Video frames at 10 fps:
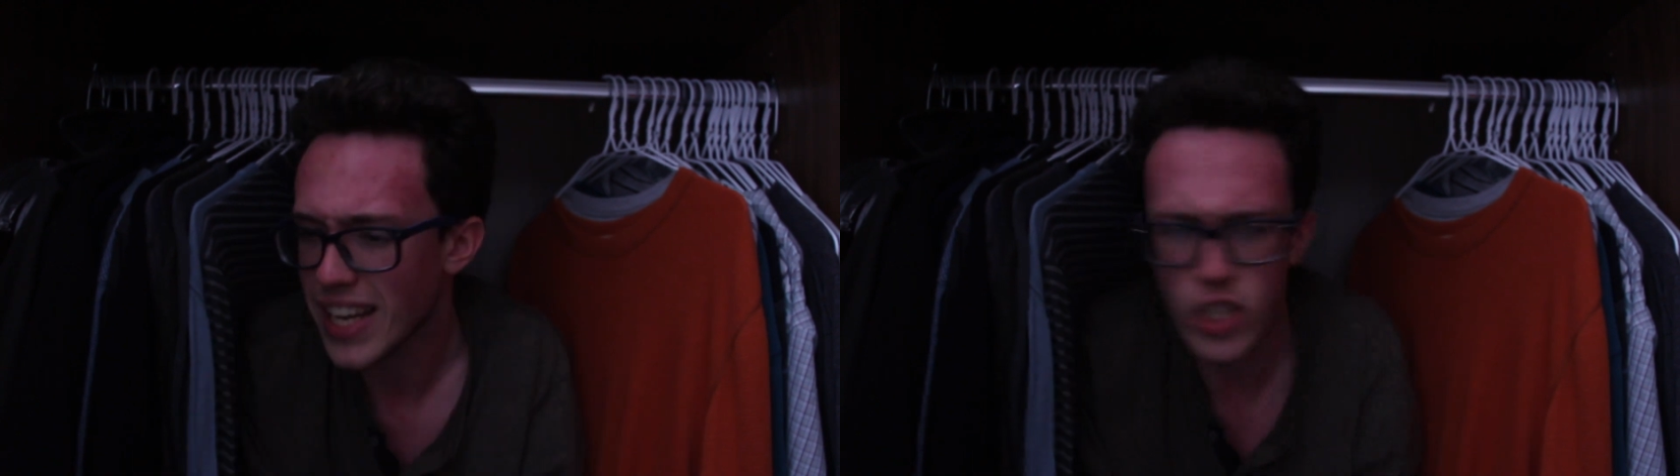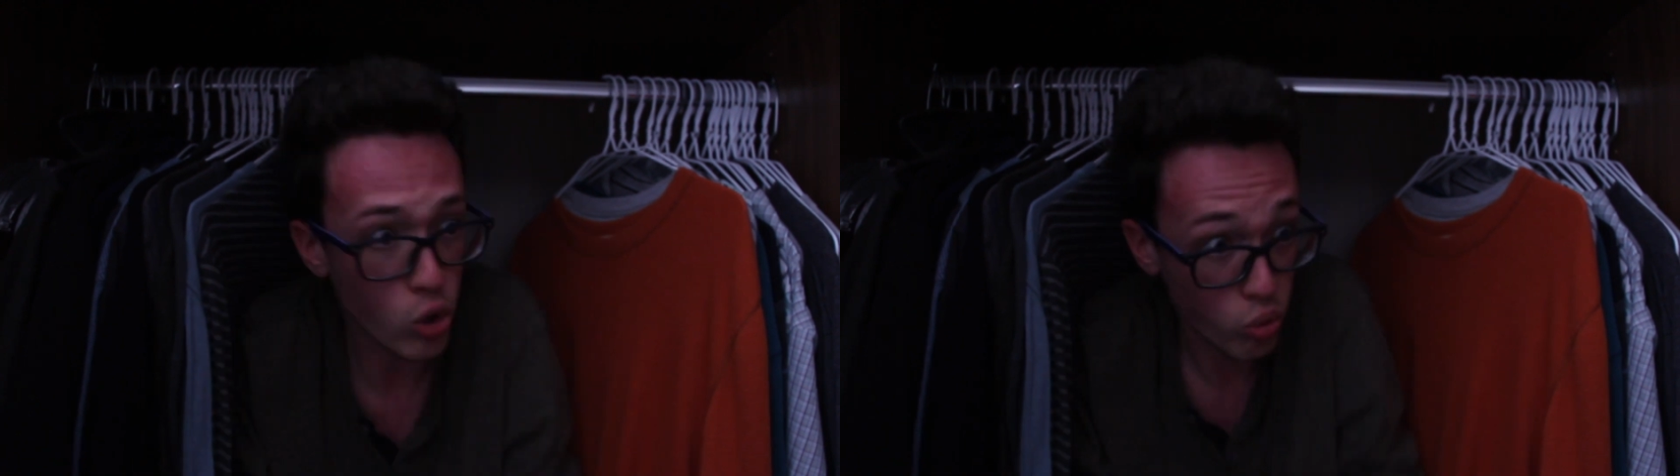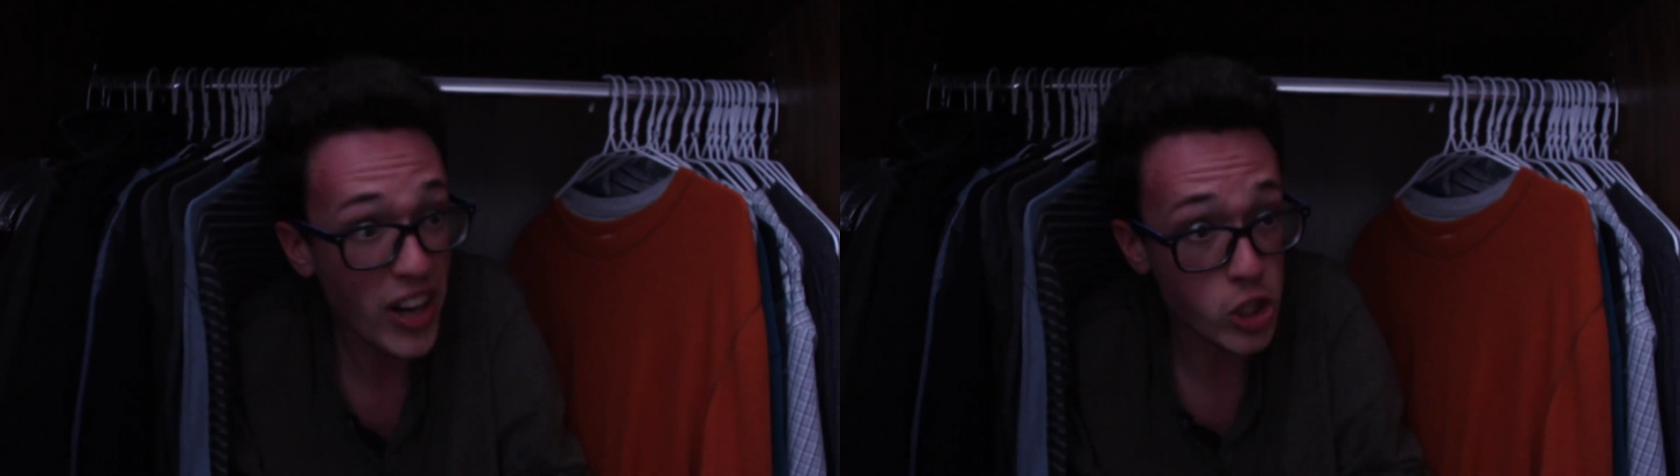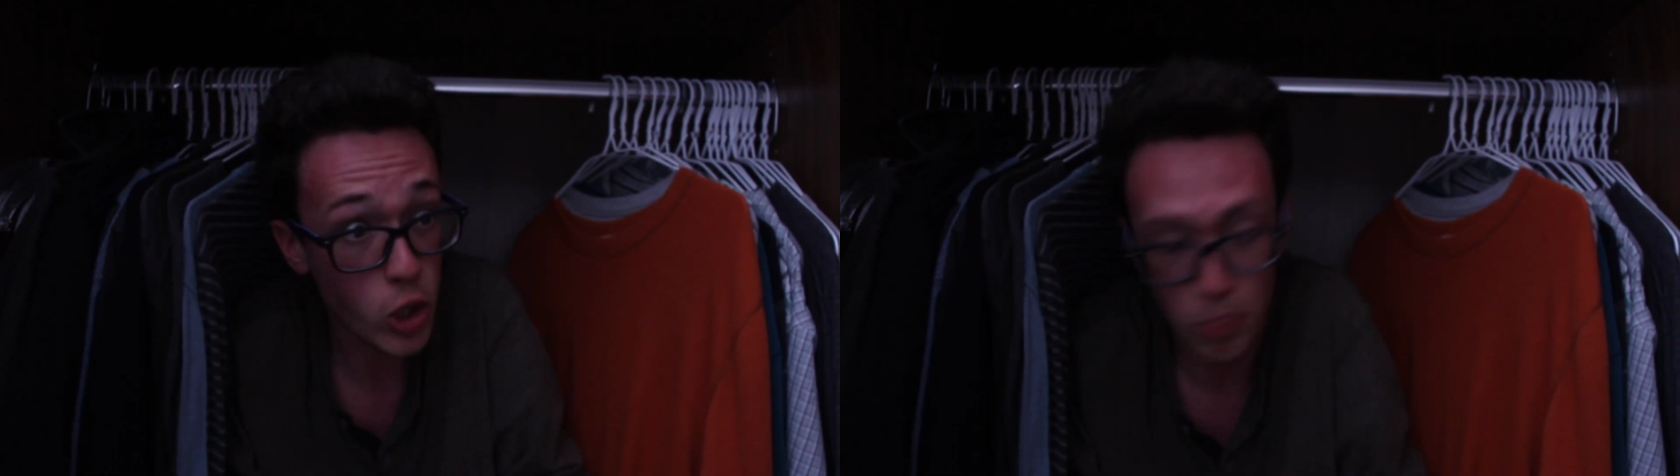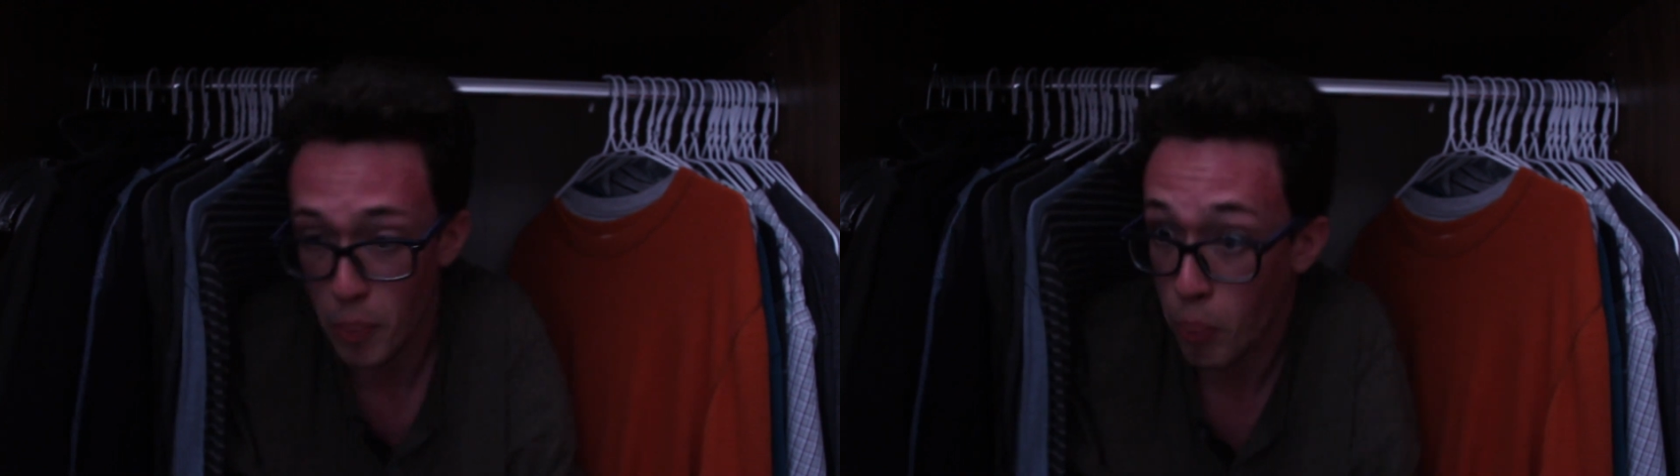In
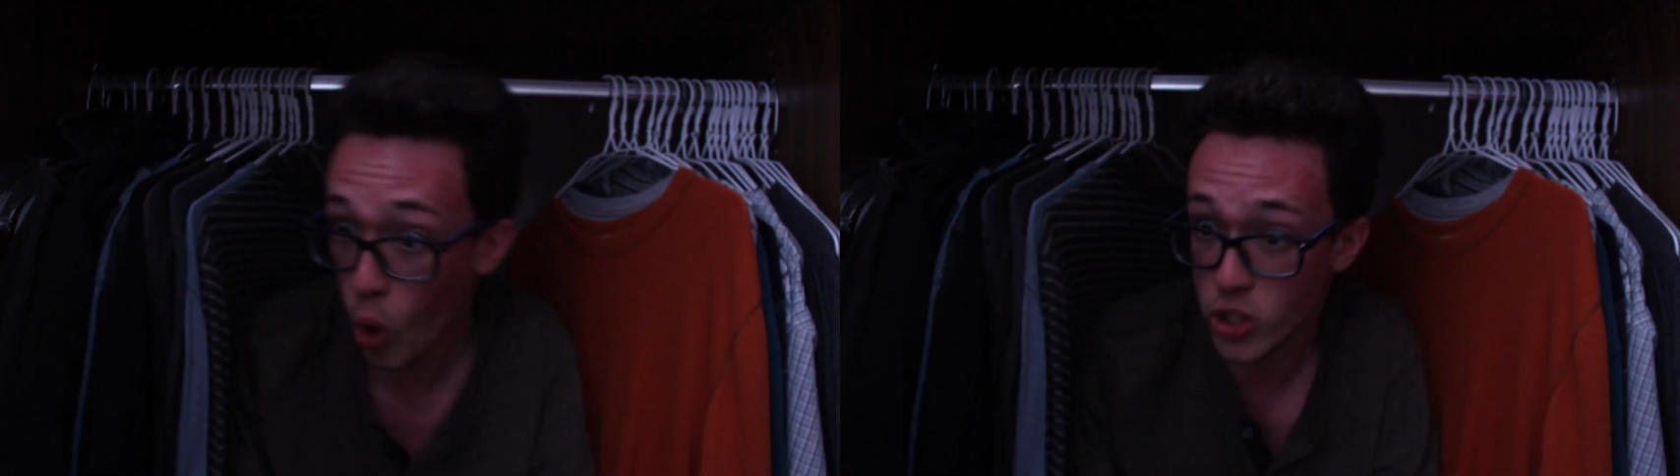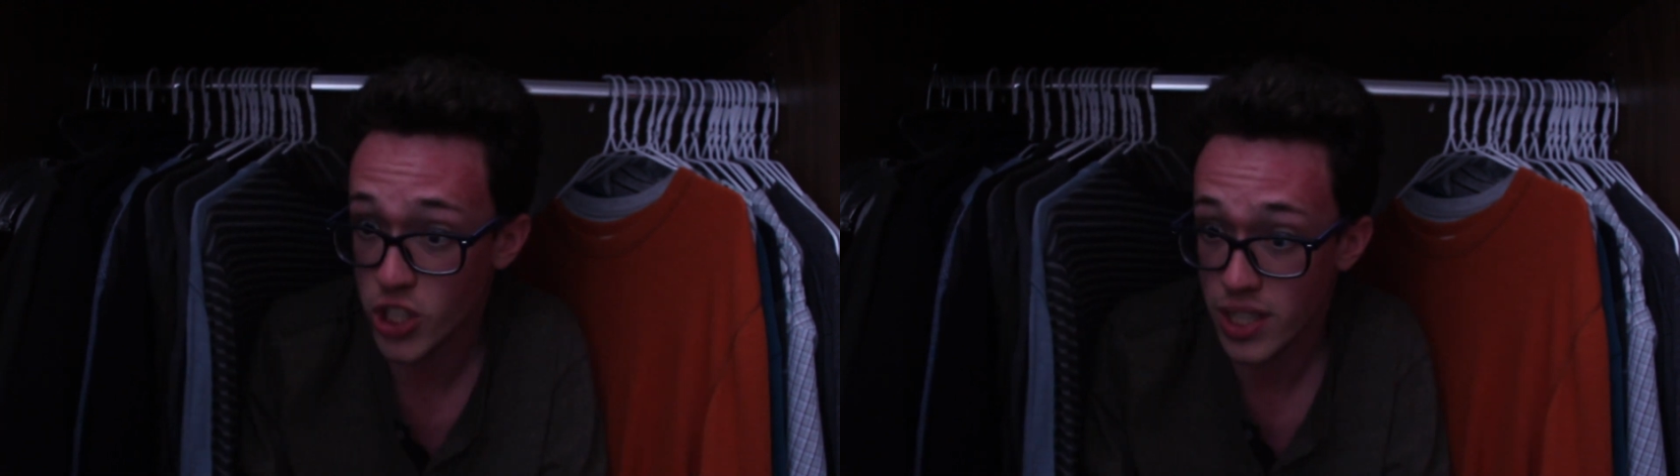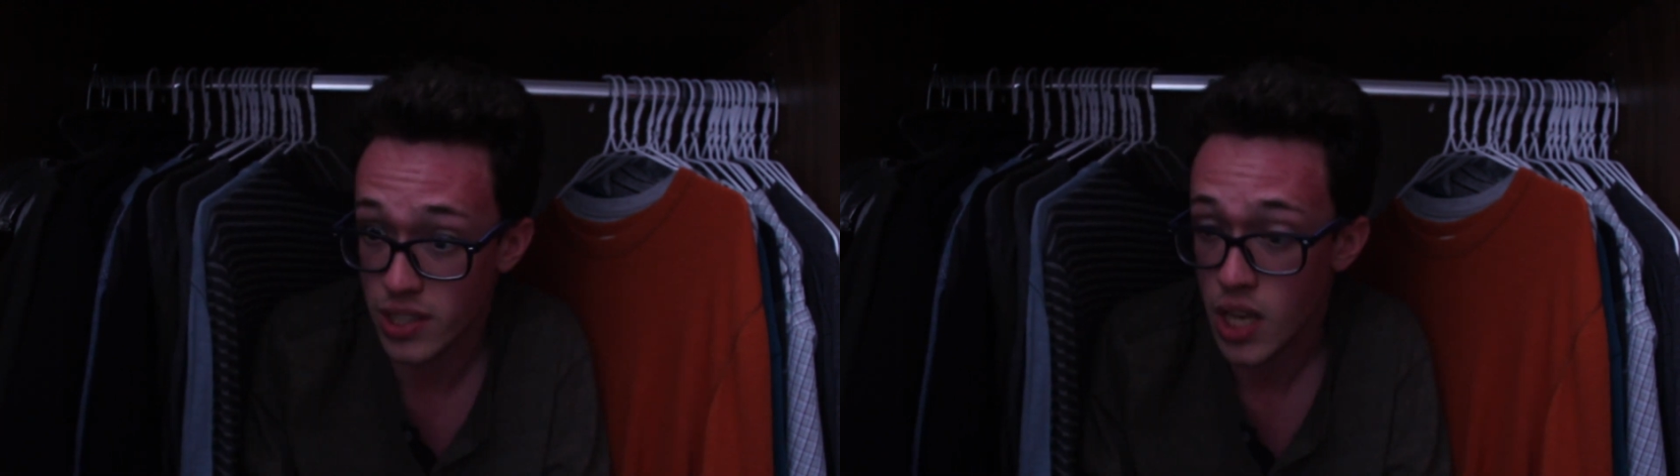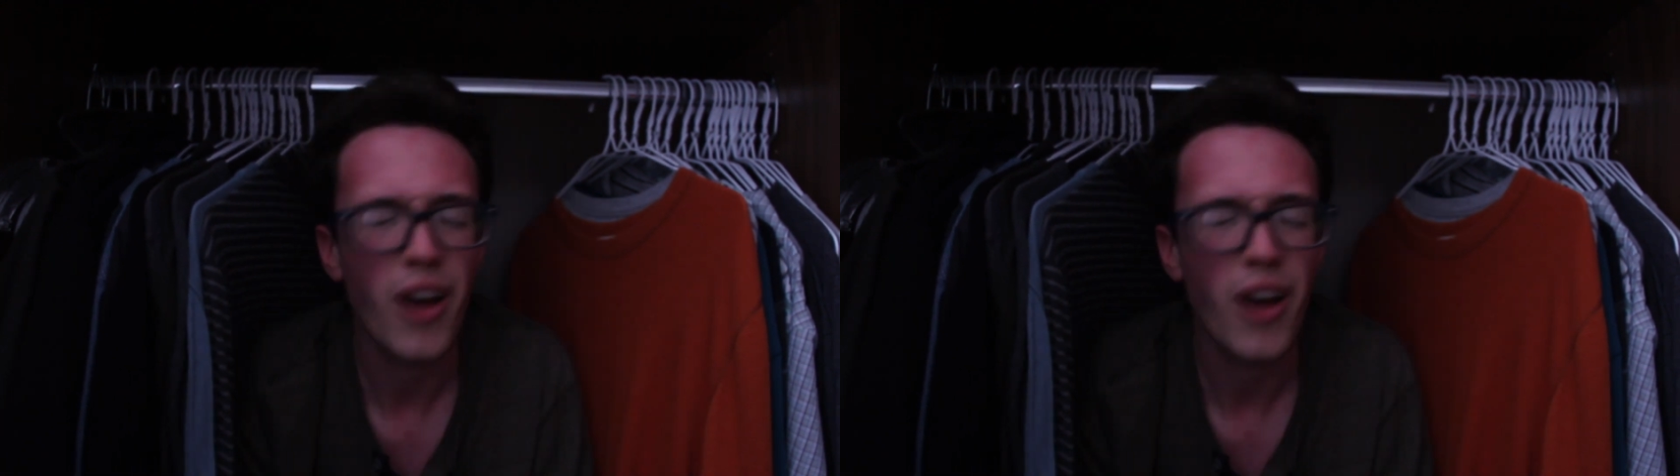torrential proportions!